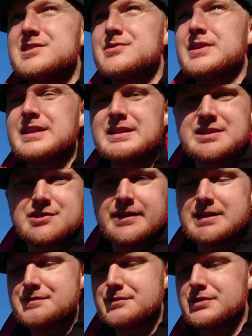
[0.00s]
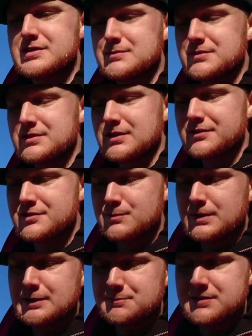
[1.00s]
trading and transferring some of the other
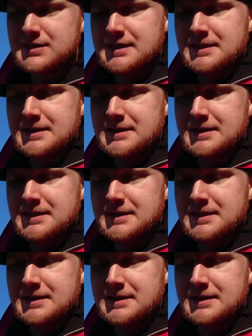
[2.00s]
Swinubs.